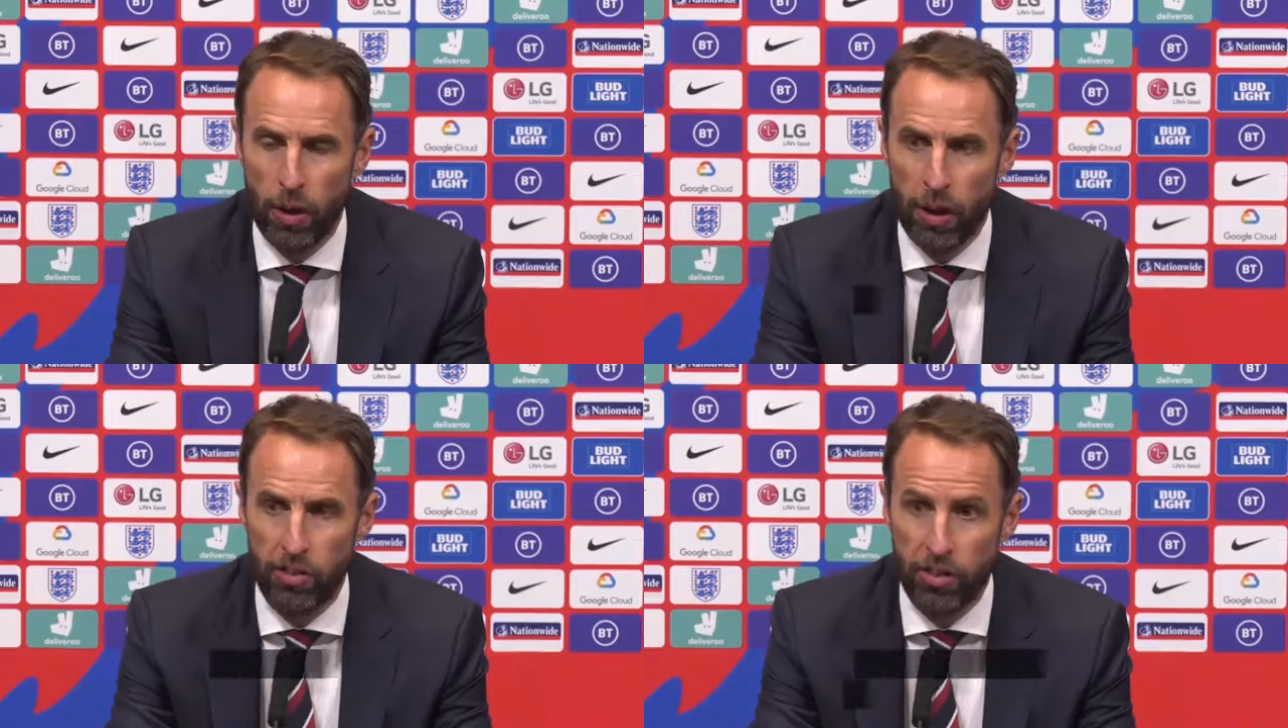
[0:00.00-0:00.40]

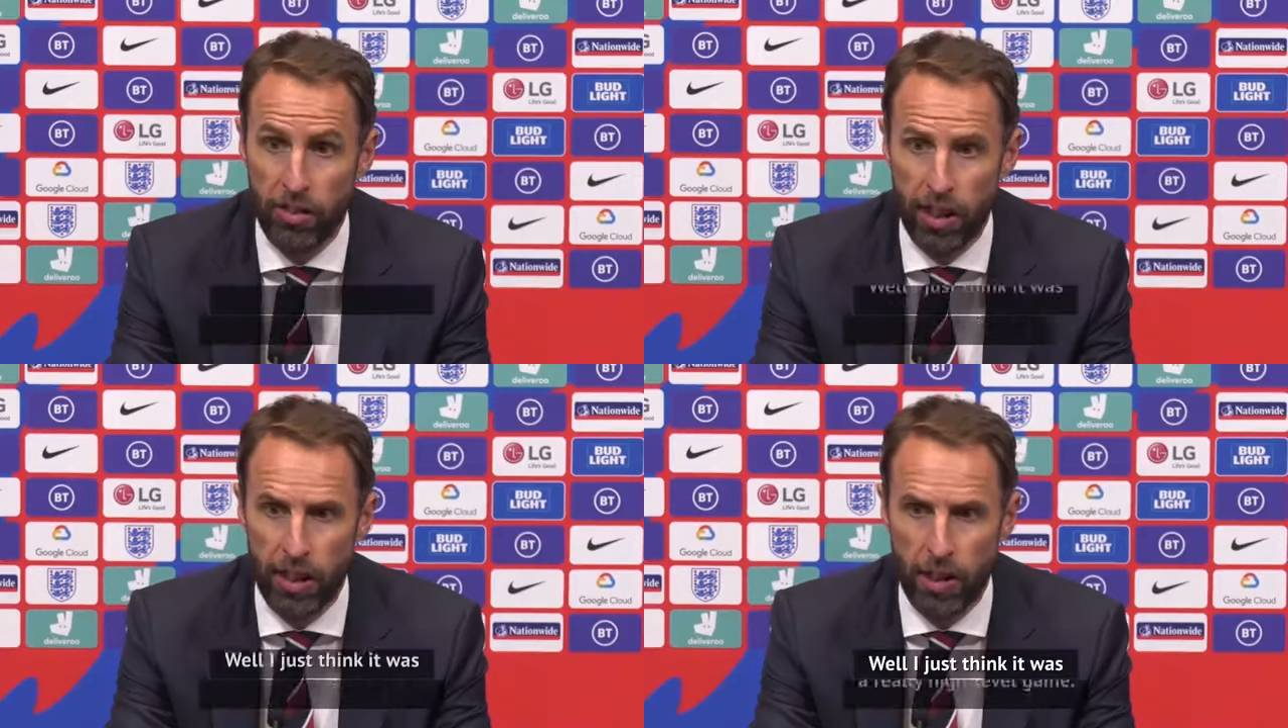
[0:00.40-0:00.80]
Well, I
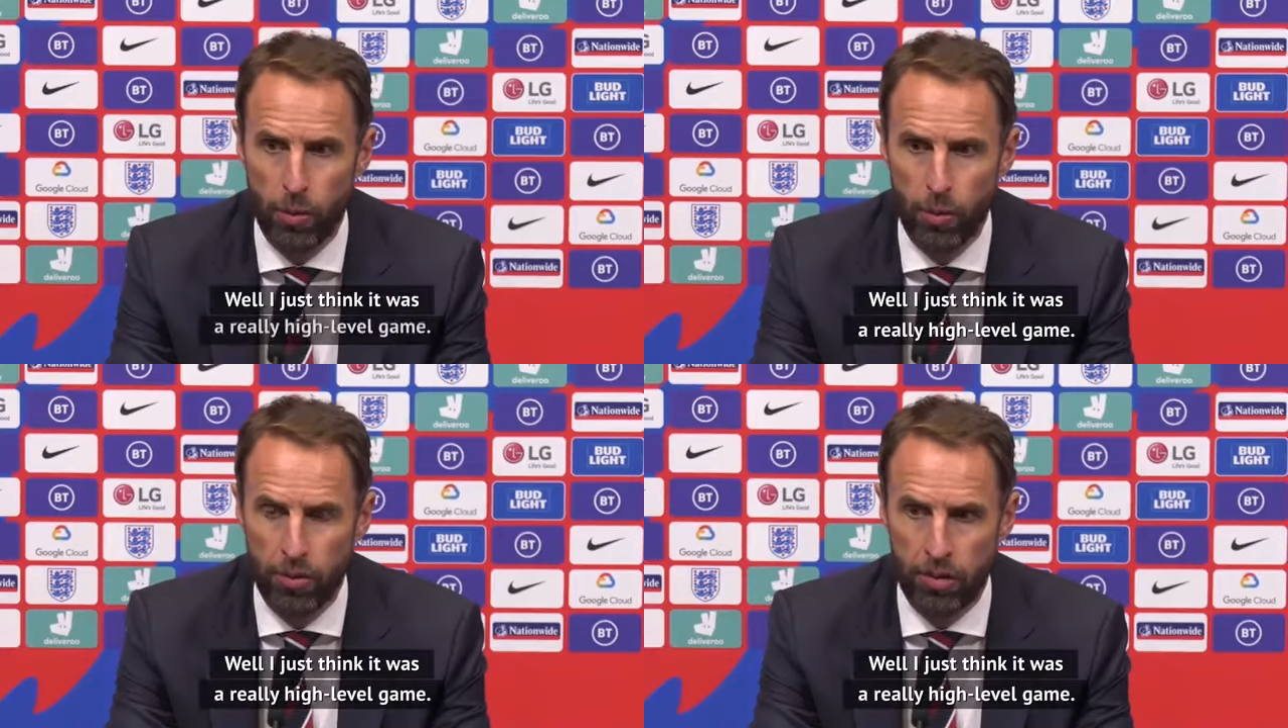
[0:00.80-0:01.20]
just think
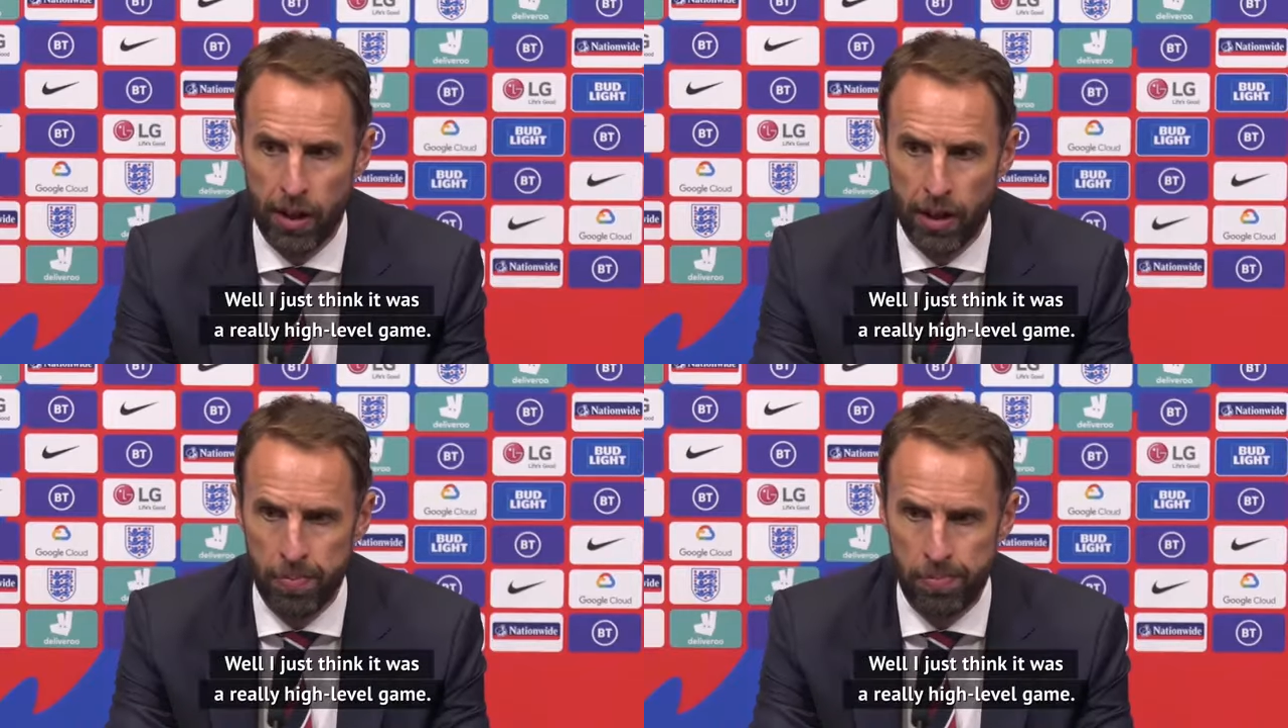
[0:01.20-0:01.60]
it
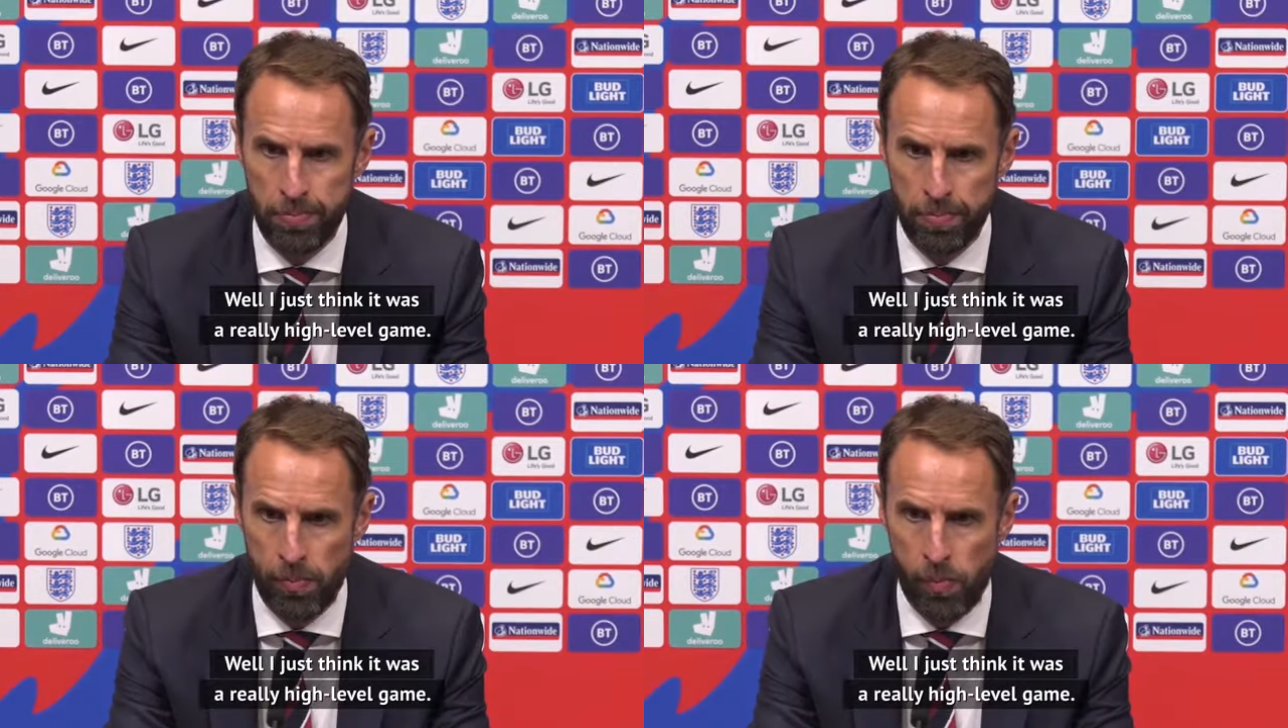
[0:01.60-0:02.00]
was um,